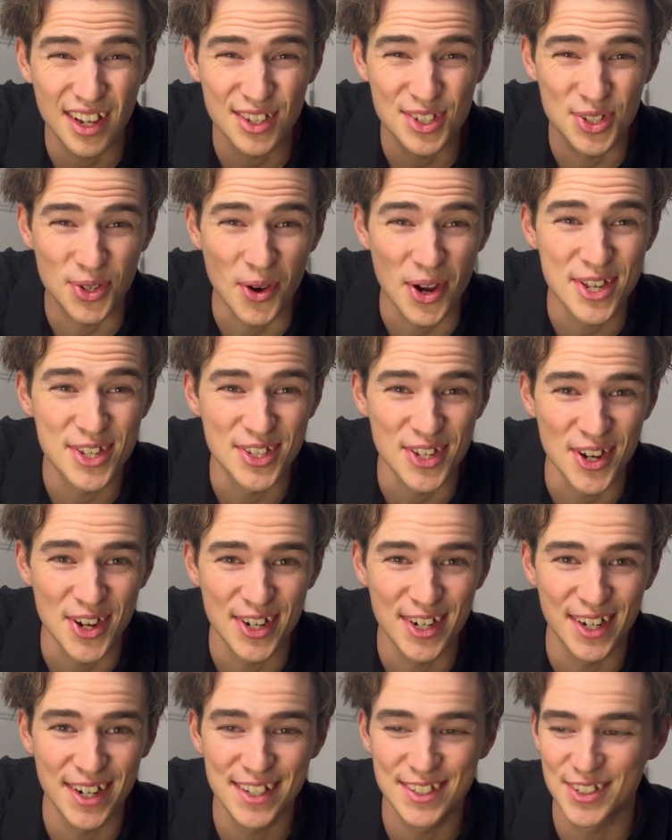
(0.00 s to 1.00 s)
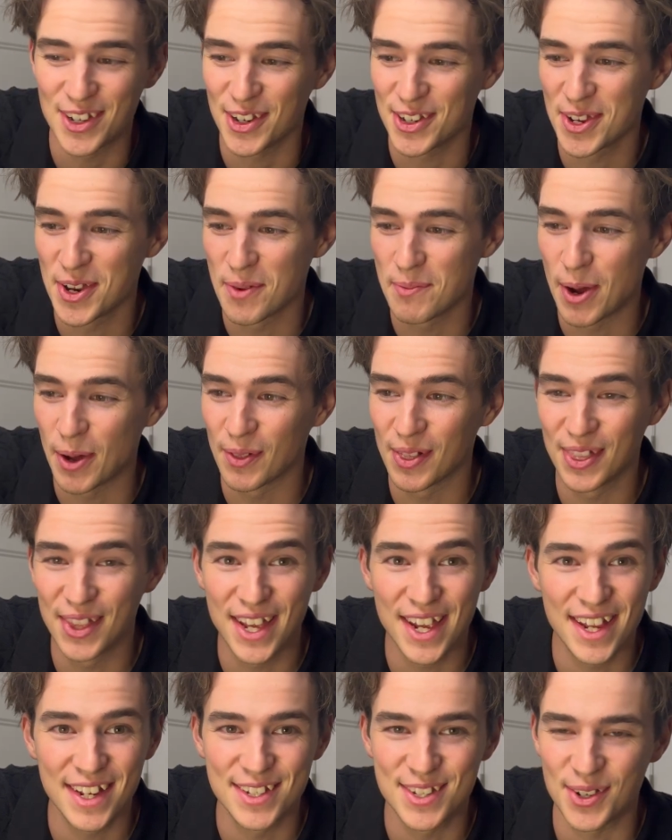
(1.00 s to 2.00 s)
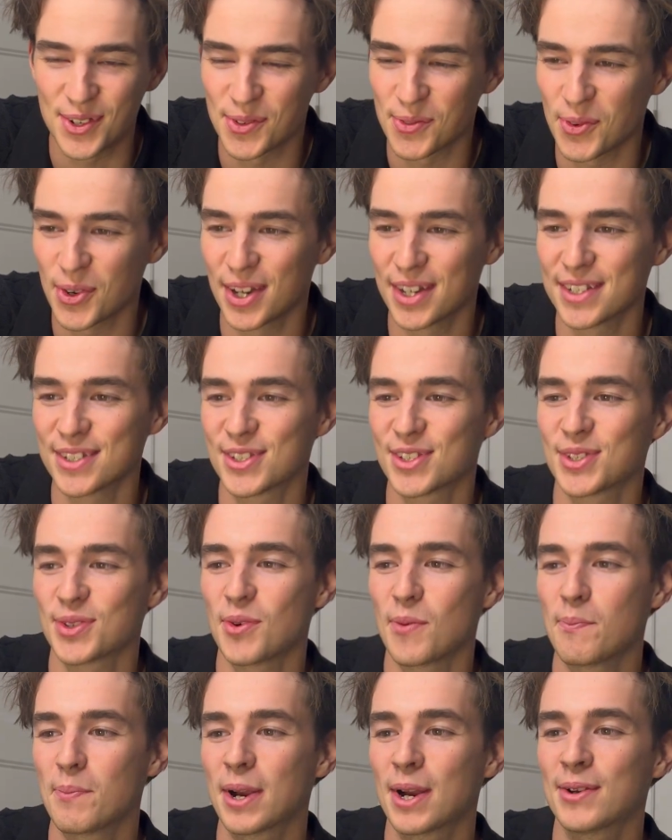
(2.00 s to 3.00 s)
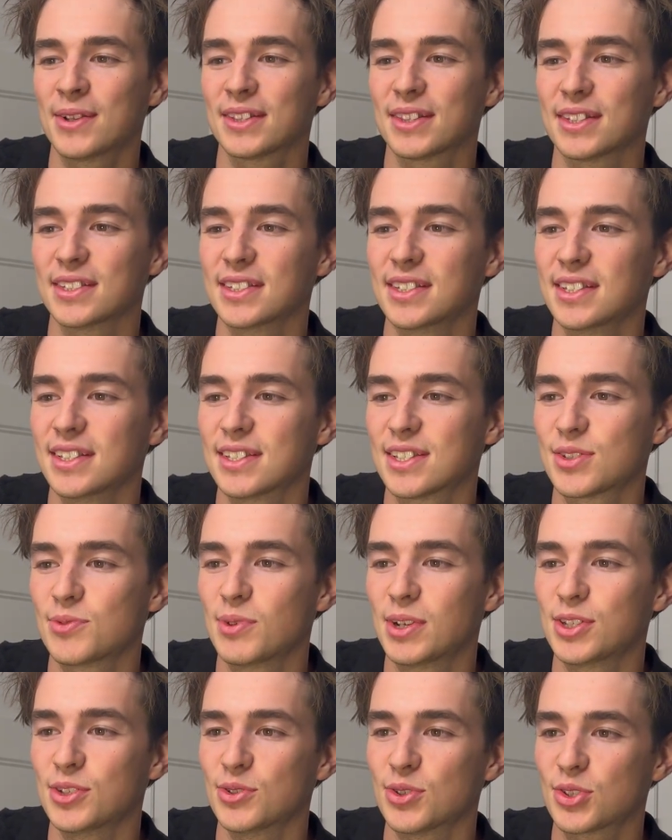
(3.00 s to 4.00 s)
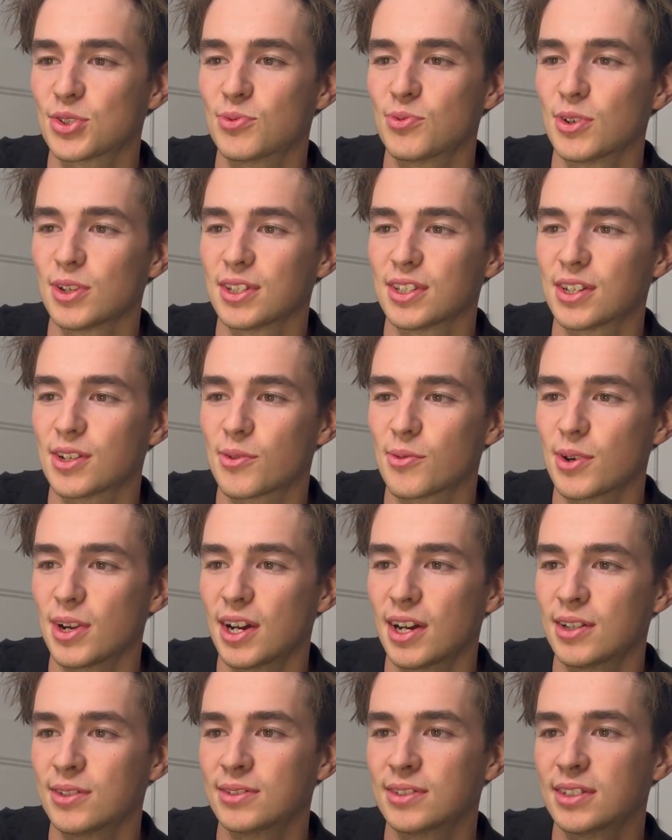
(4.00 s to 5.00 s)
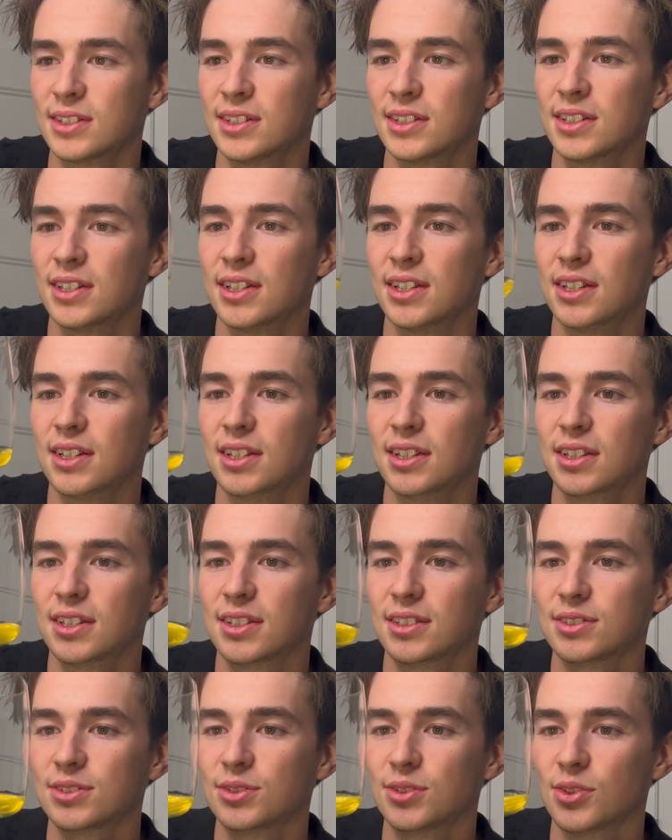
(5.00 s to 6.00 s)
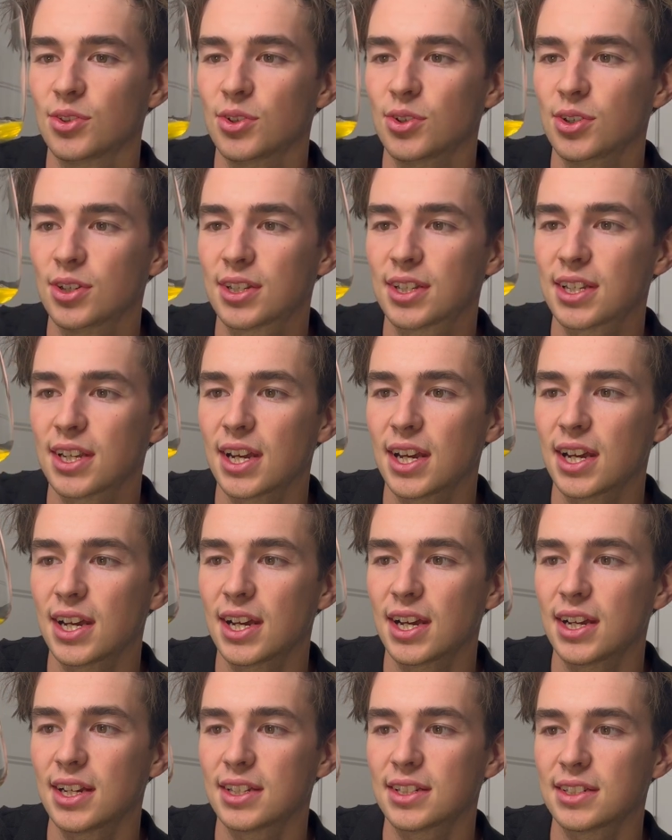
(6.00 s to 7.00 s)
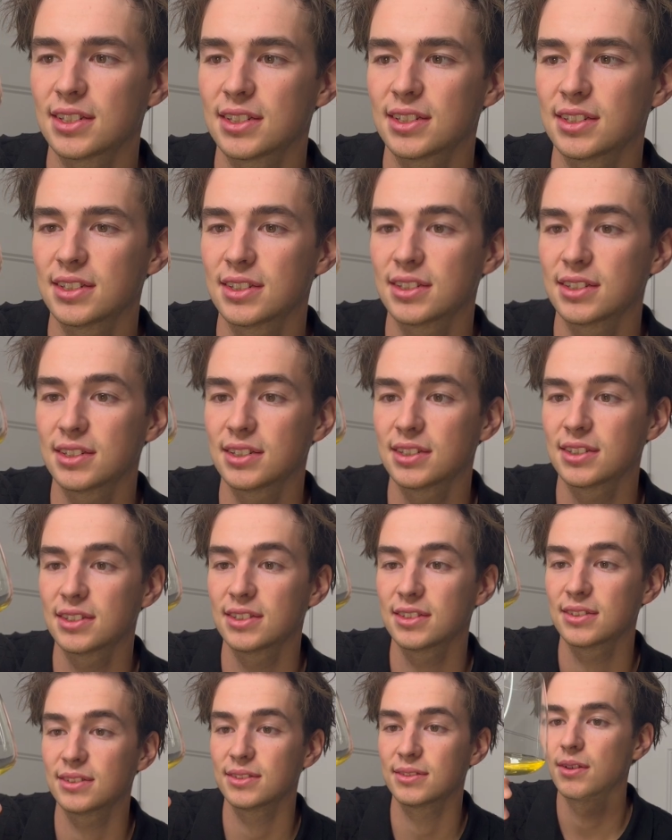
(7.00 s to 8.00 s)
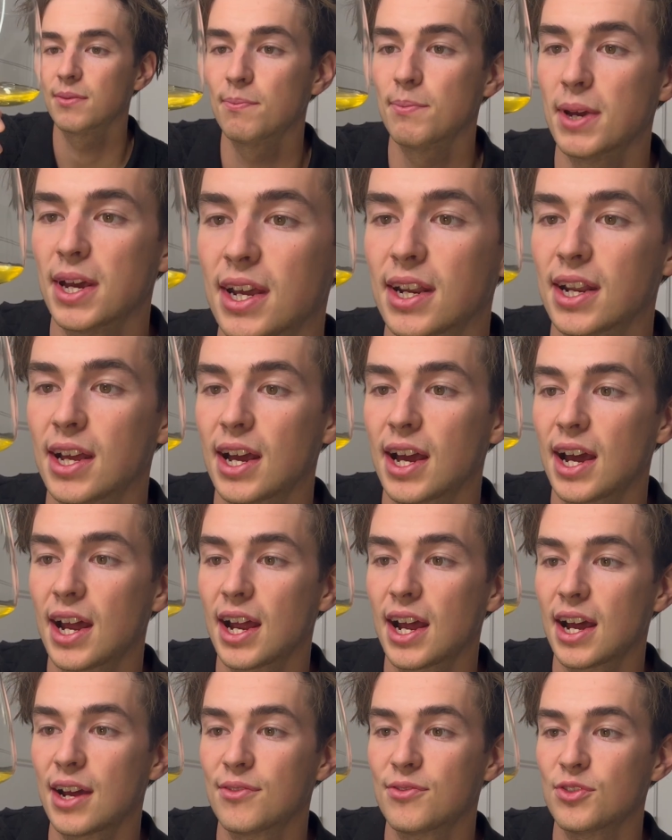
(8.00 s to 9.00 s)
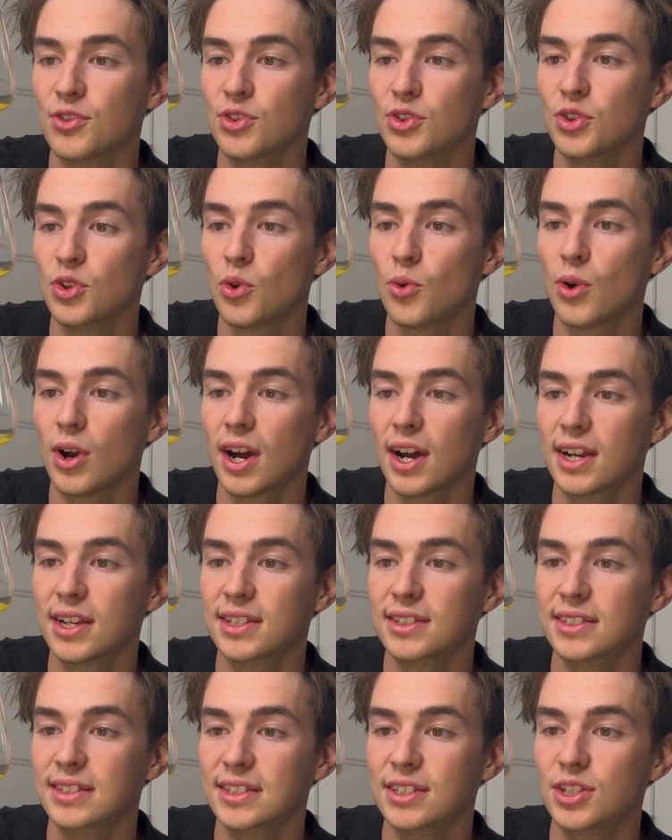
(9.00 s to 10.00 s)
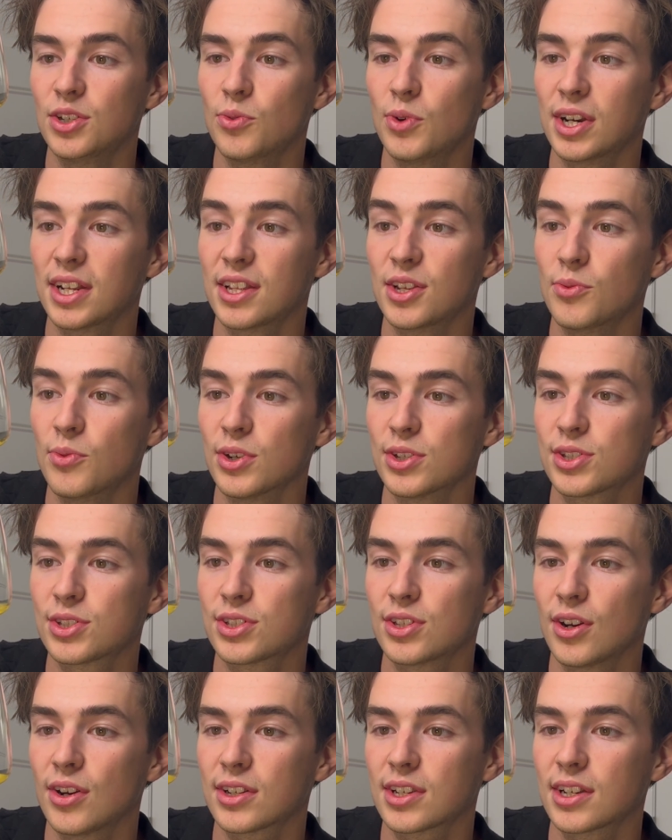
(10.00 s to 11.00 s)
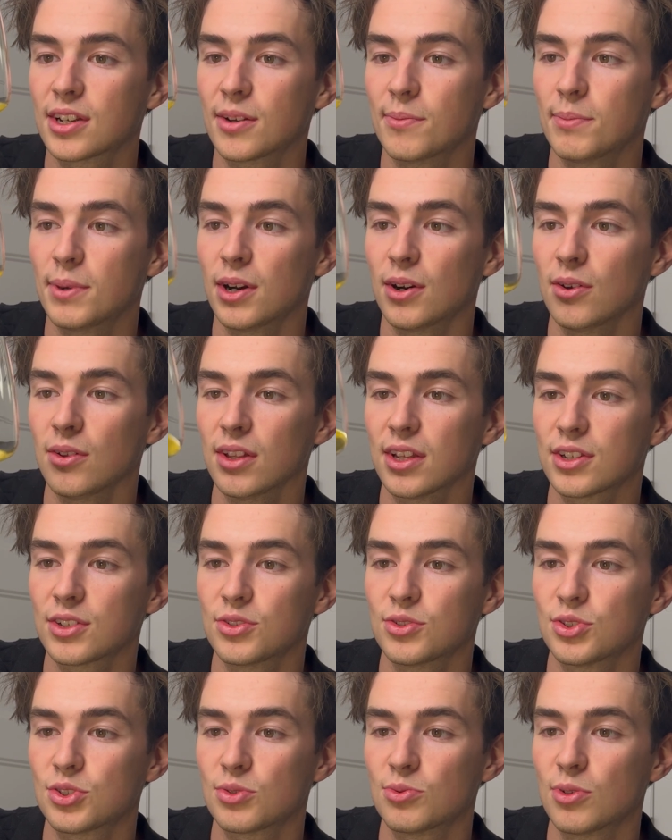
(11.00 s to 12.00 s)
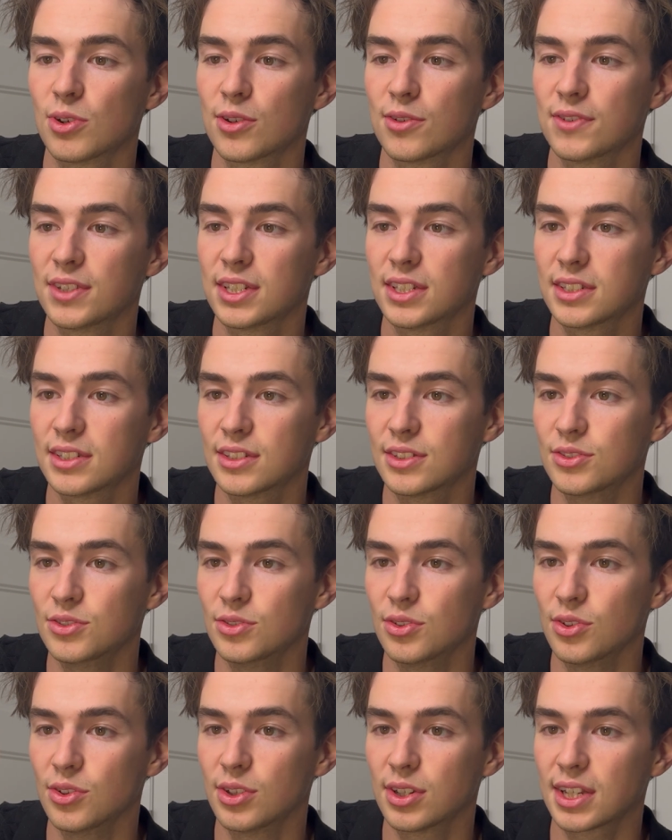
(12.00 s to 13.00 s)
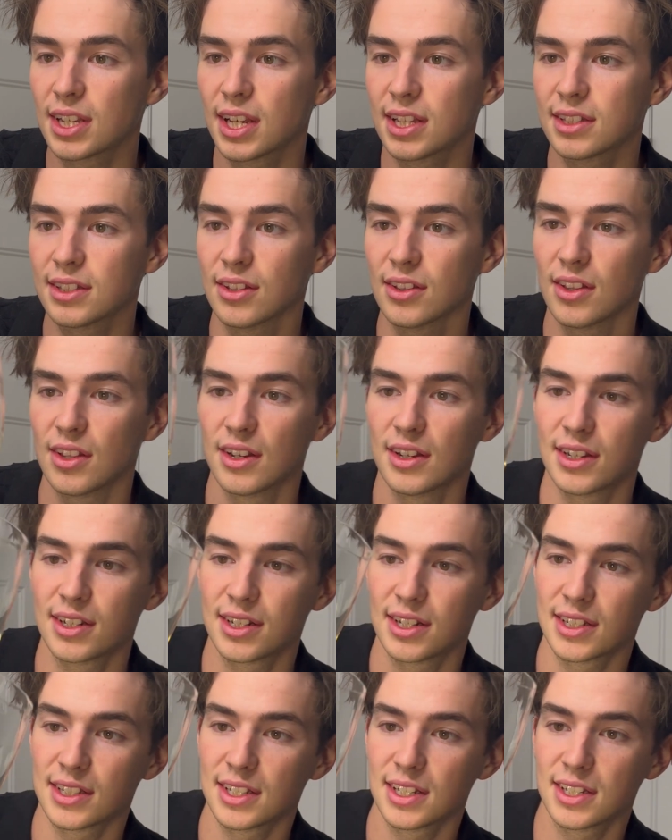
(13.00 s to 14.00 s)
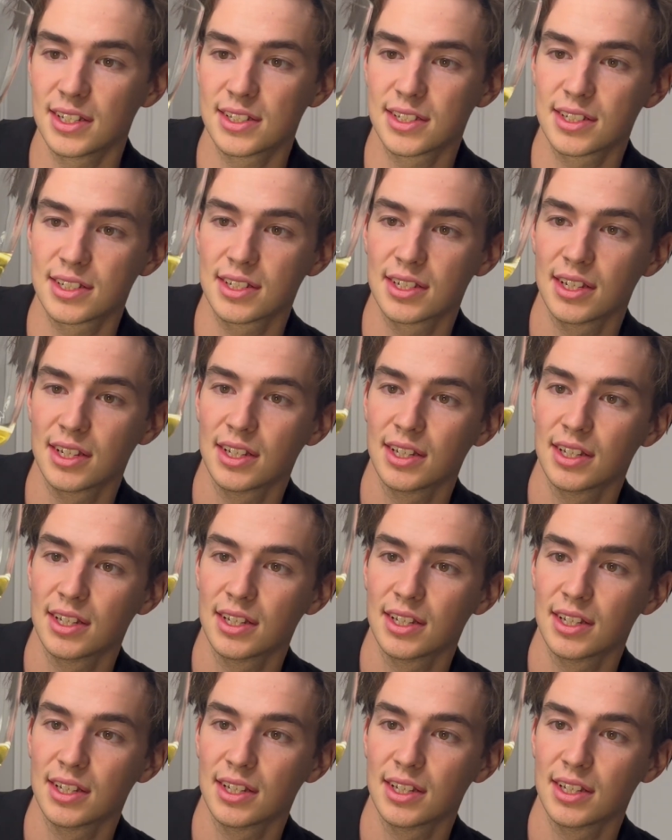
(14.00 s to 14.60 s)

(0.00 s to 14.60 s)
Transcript: So I saw a guy talking about legs on wine. So apparently it's when you swirl it around, you look at... Man, I have no idea what he was talking about. Like, you swerve it and you look at the line, I guess.